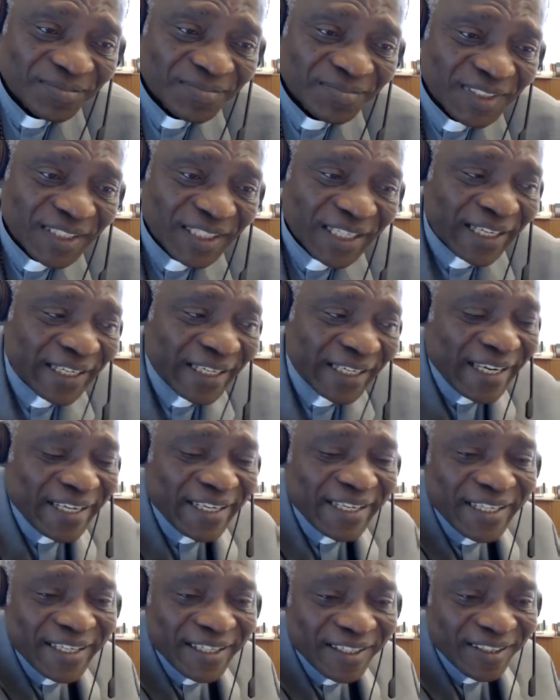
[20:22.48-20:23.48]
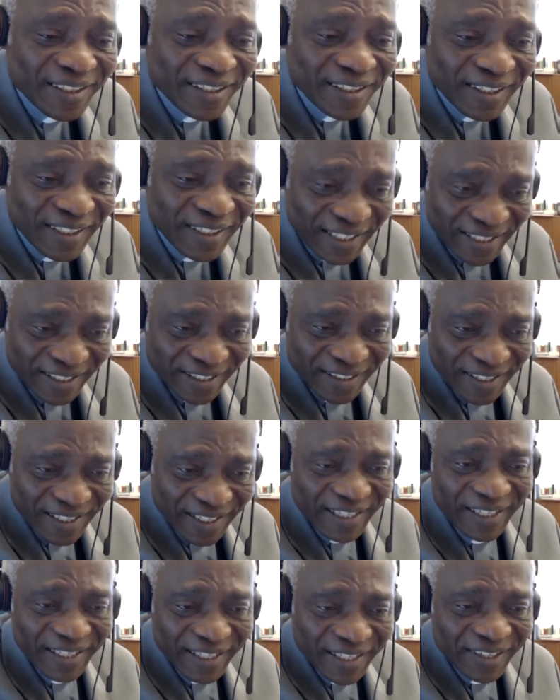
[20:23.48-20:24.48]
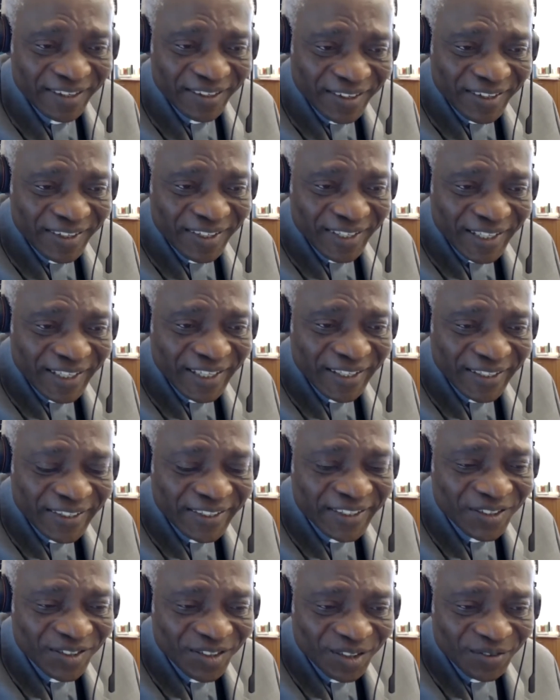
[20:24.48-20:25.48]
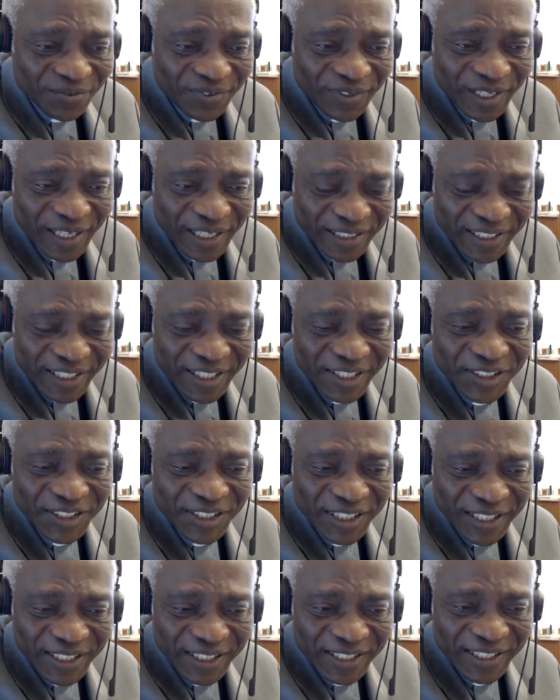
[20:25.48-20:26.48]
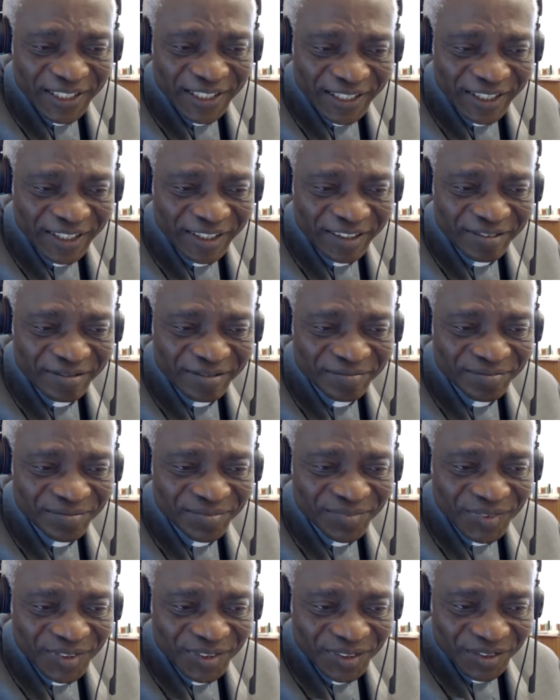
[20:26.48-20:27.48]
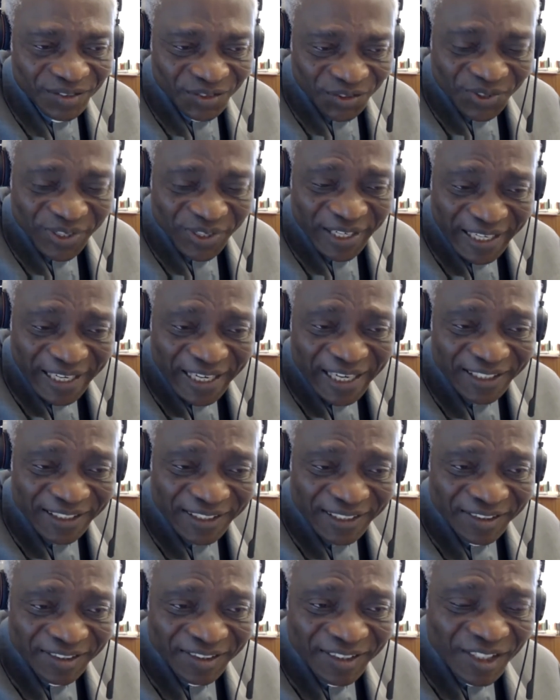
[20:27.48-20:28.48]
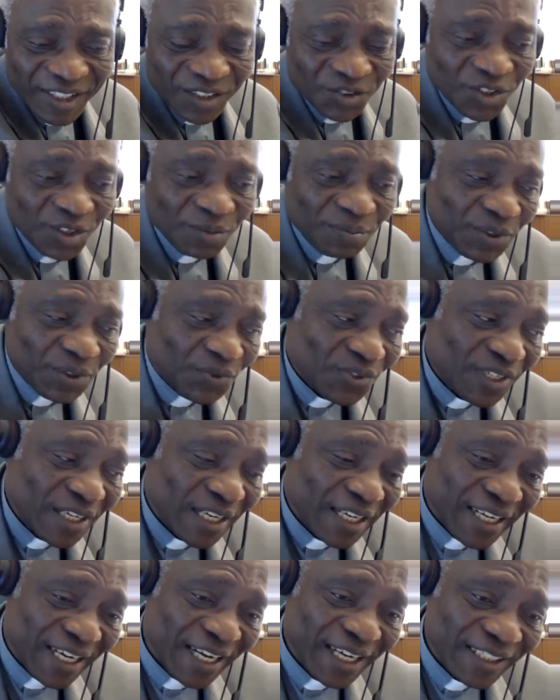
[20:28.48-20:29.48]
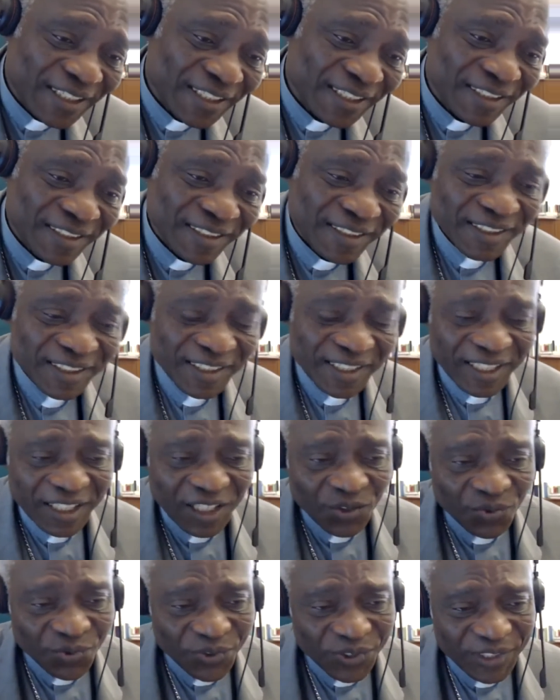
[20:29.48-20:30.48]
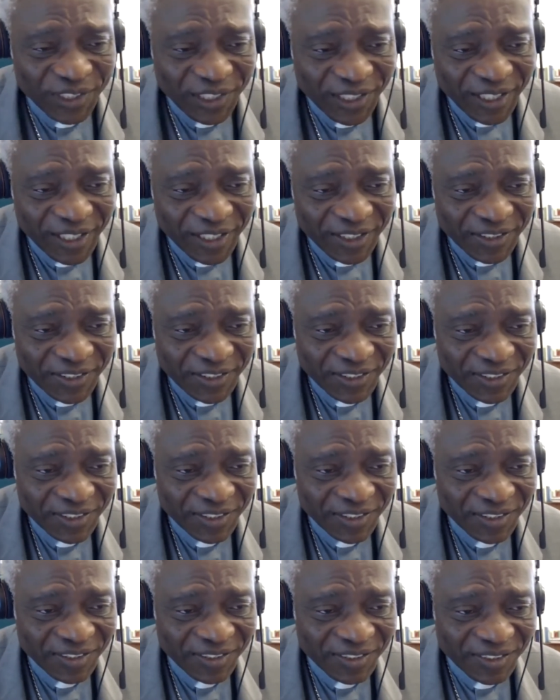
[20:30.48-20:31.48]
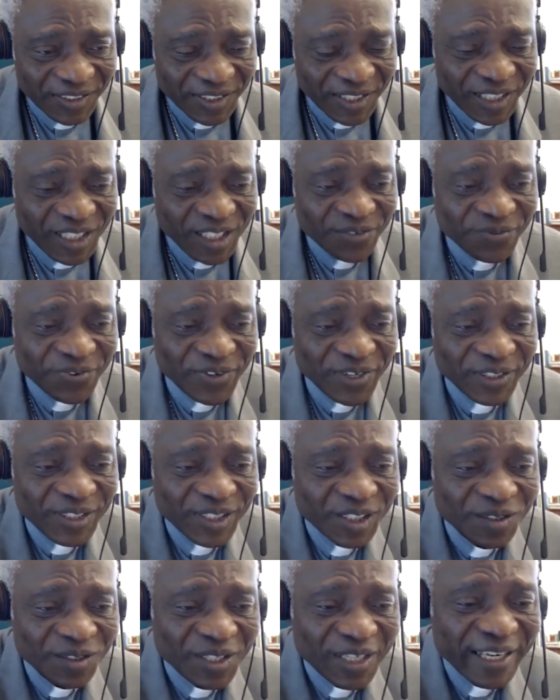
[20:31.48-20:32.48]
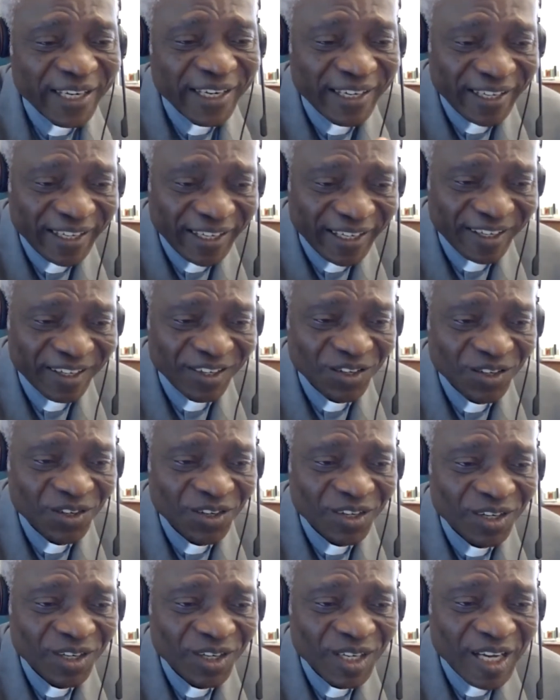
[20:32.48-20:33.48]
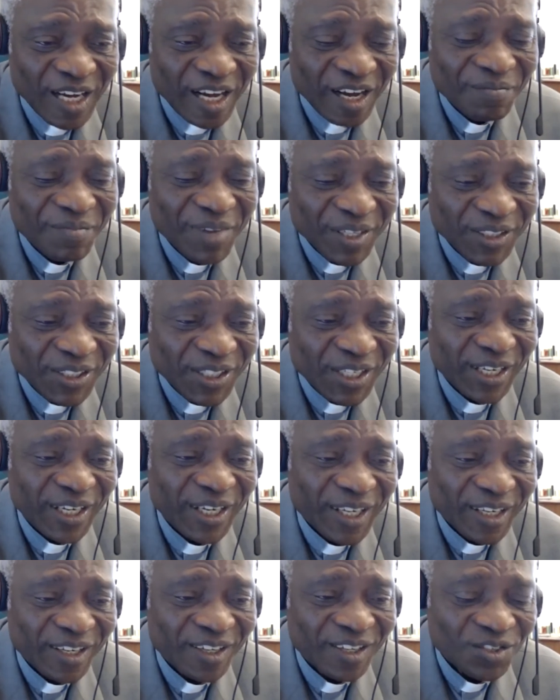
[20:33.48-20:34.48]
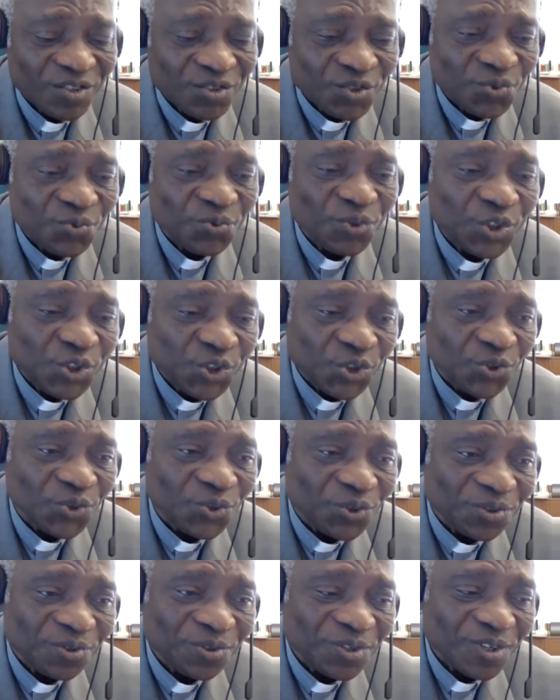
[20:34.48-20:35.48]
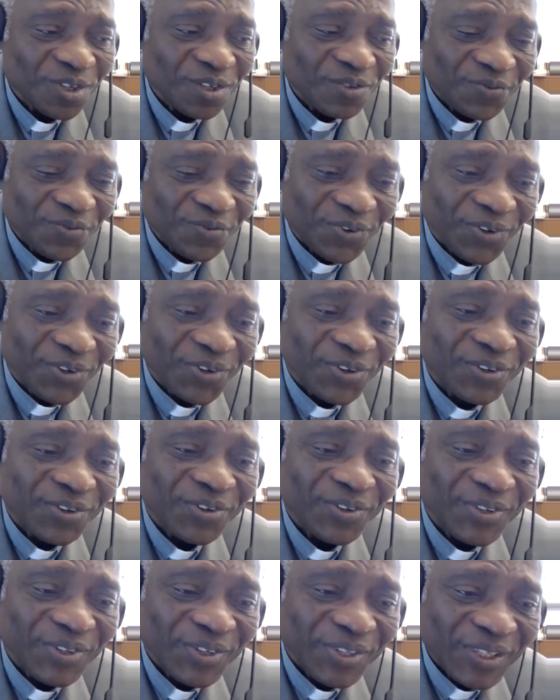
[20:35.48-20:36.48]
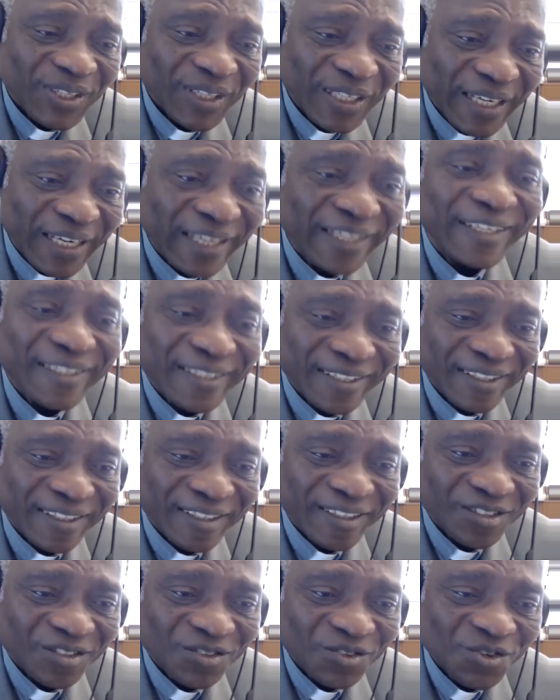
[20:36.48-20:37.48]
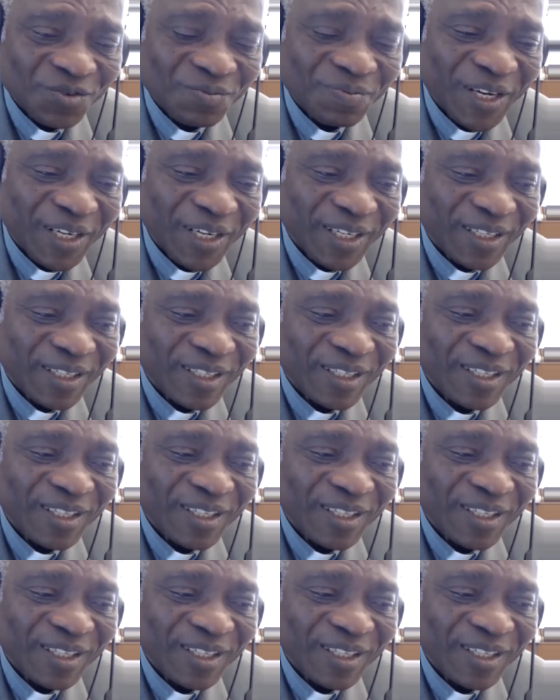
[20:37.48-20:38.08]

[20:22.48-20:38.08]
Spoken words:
and anything of attention and care. So a garden. So between a garden and a wilderness, the difference is care. How much care do we show for anything to make it